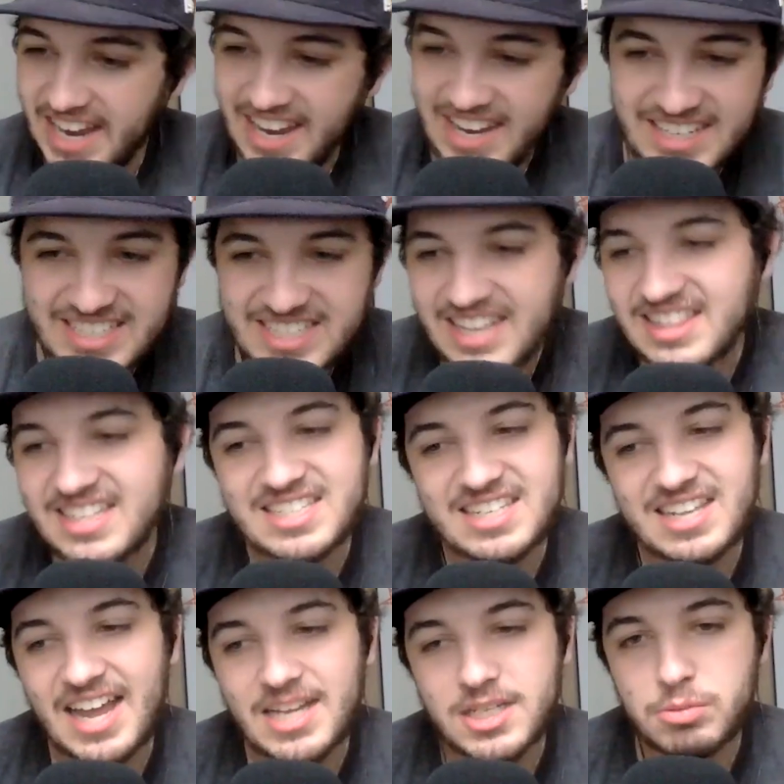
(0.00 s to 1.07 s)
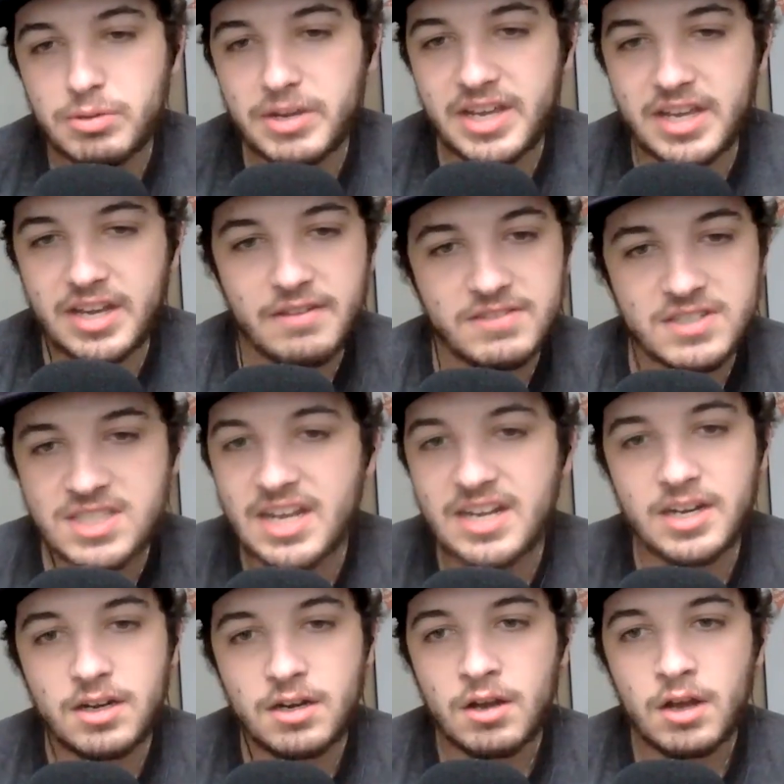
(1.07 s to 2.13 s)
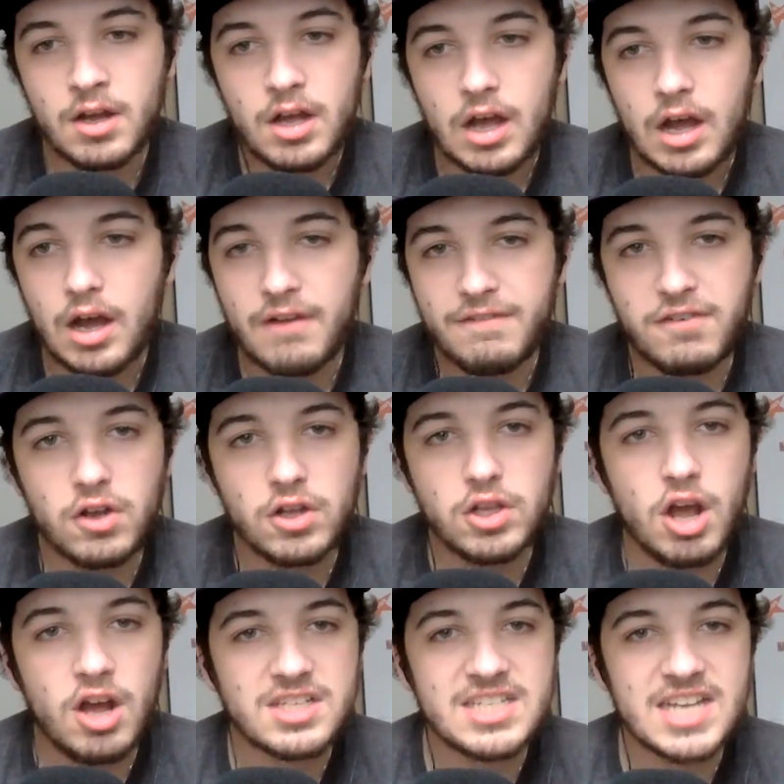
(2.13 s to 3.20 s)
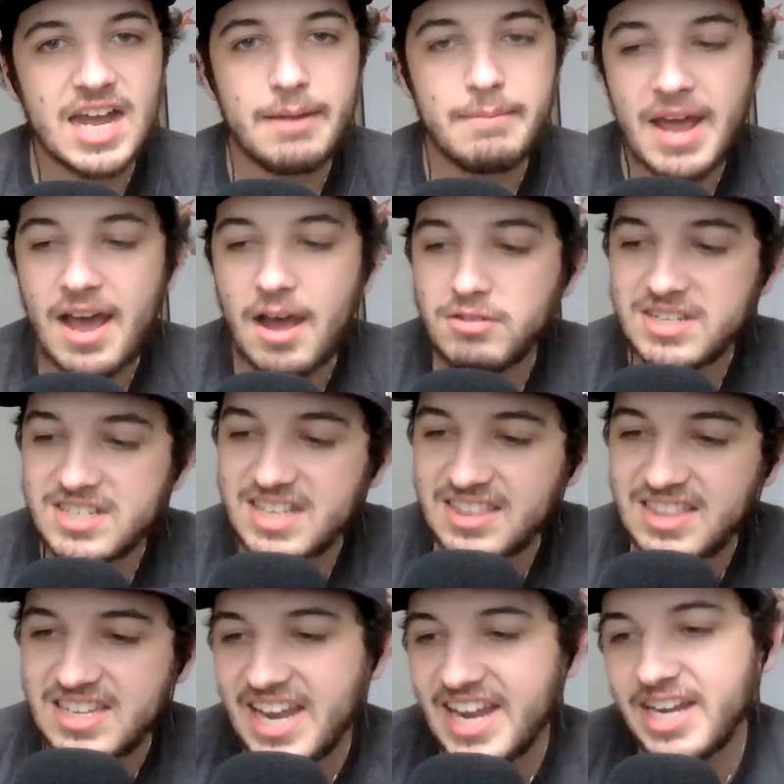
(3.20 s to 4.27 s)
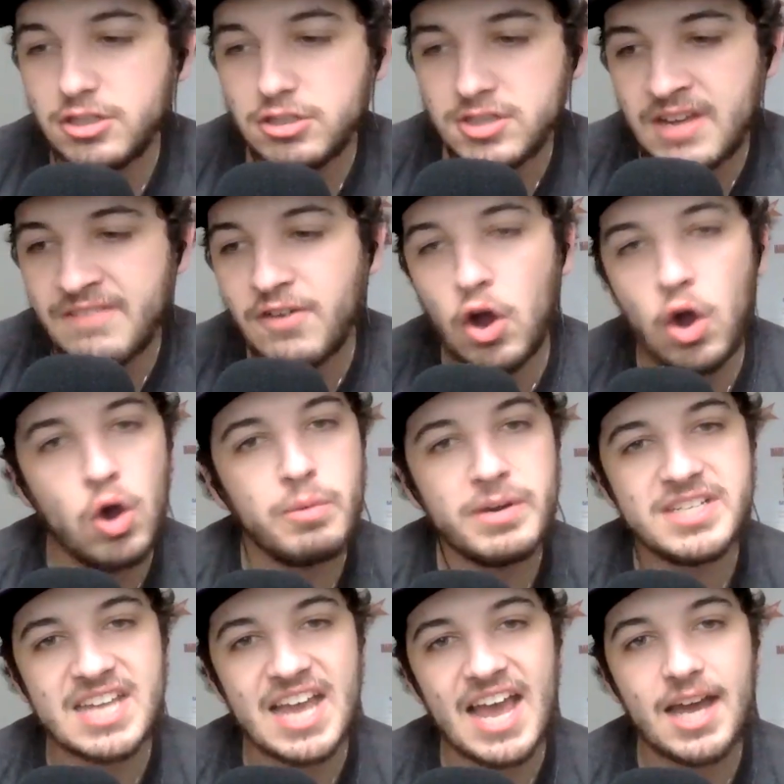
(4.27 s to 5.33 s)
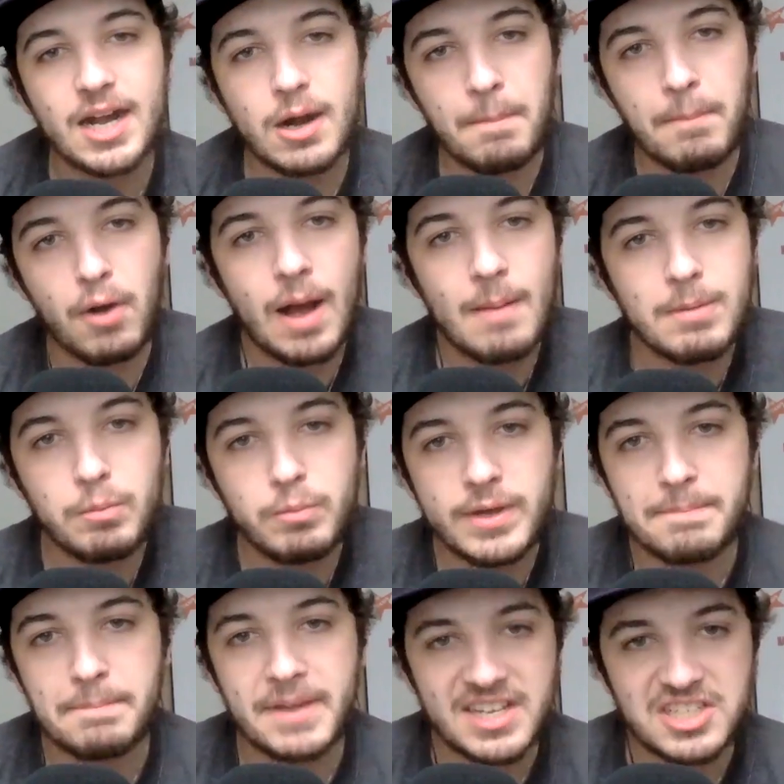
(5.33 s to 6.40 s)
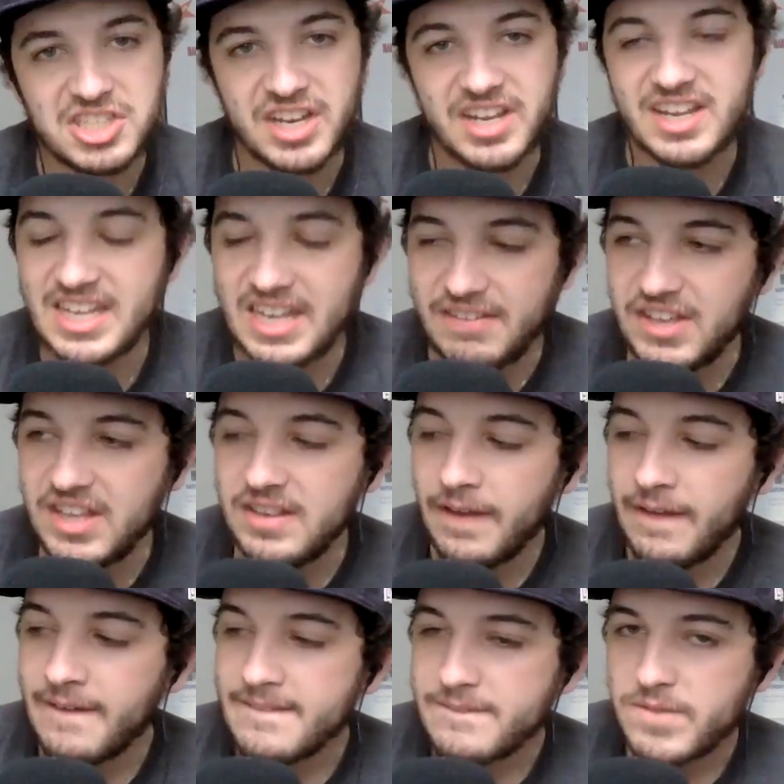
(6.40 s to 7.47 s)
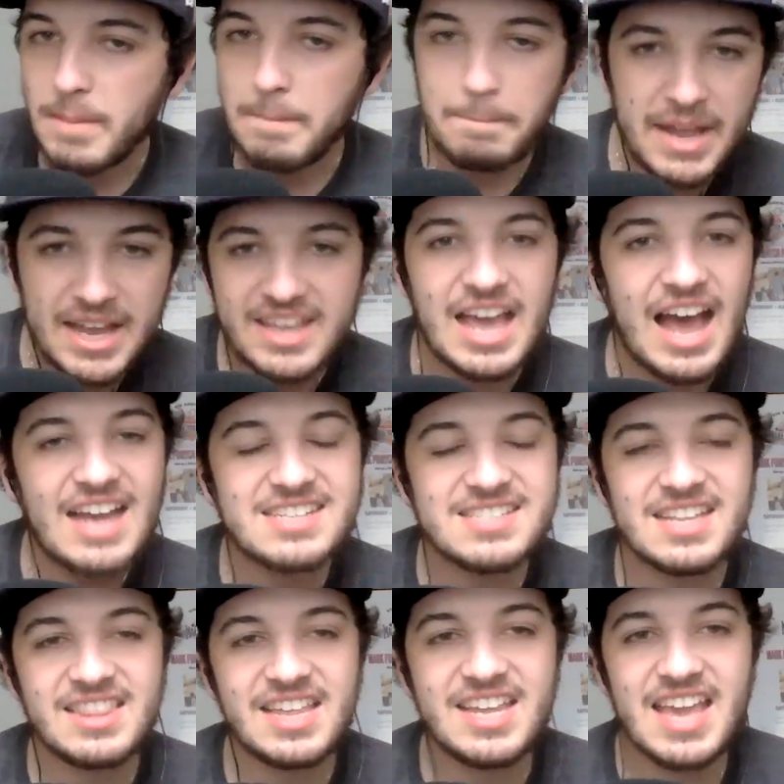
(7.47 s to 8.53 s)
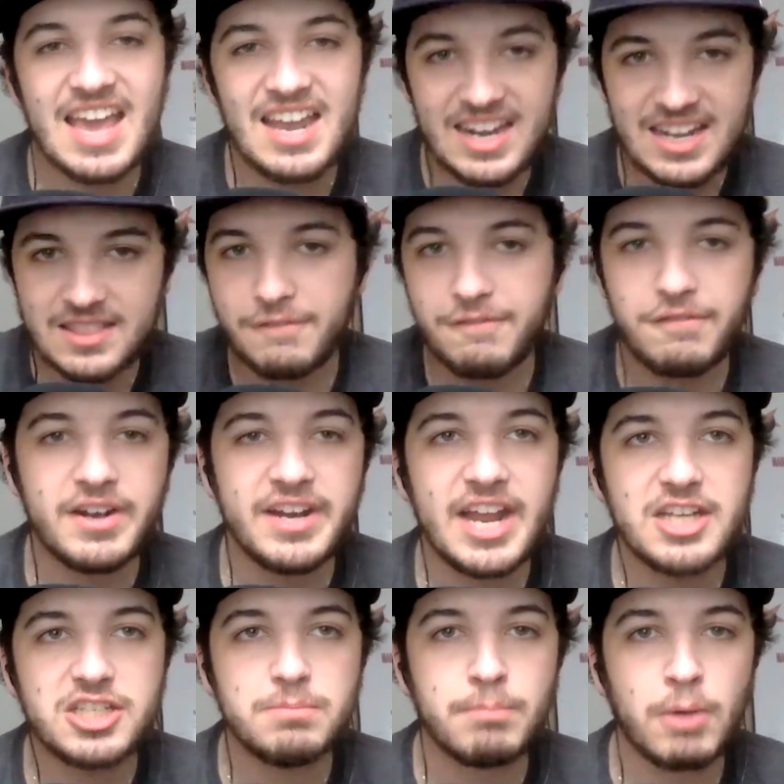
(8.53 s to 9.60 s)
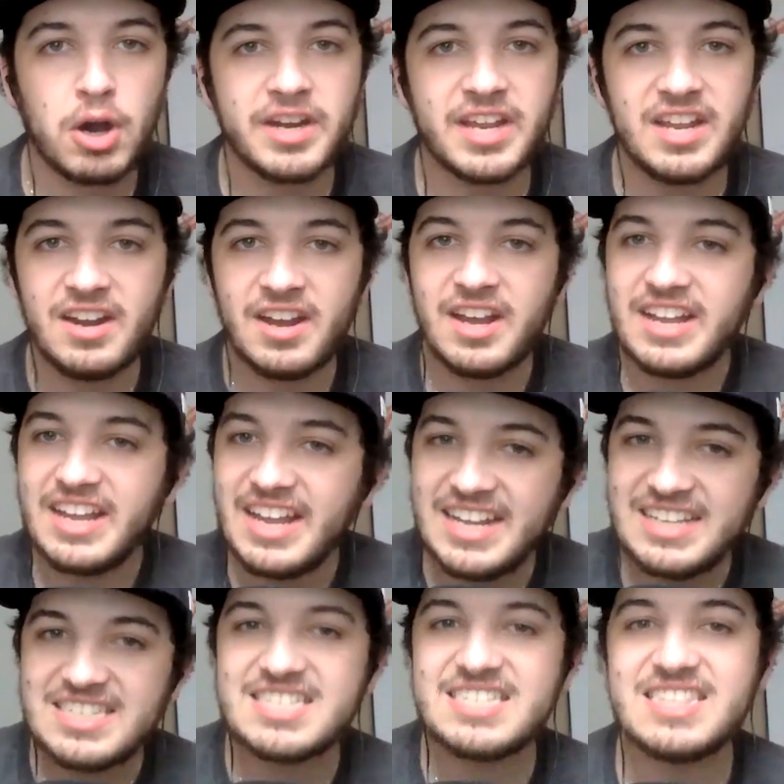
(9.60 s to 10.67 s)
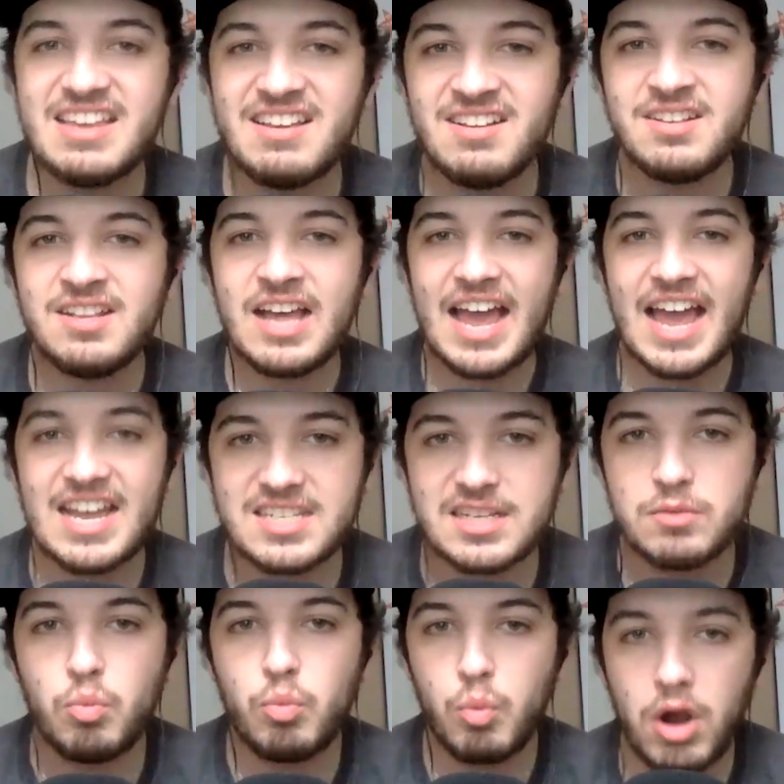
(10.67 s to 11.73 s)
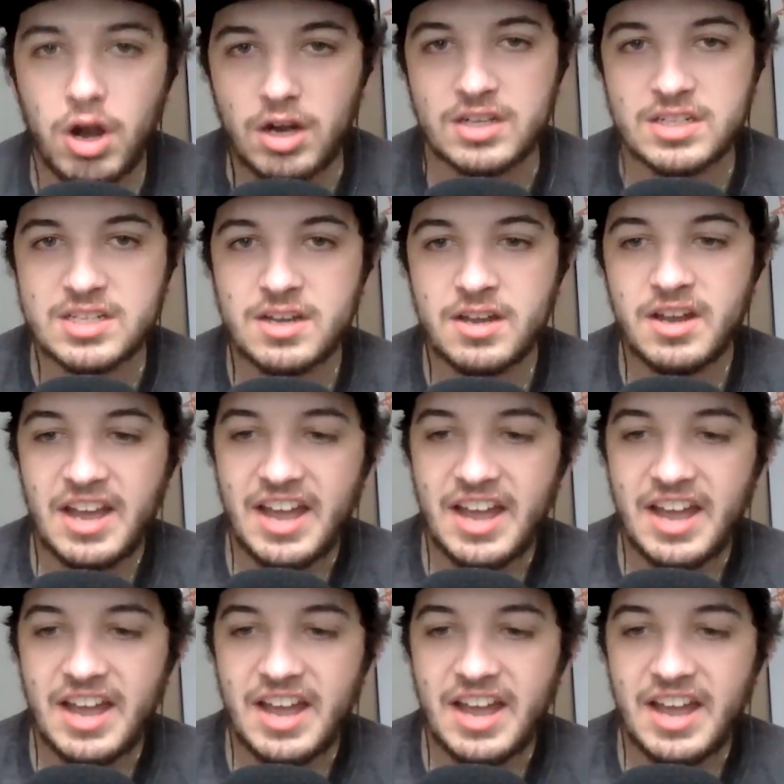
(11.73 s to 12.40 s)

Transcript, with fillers: And I said this last week, and I've said it uh, for a long time now, is that the Angels have always had a problem with pitching. Even the big guys that they get in the free agent market, it still hasn't worked.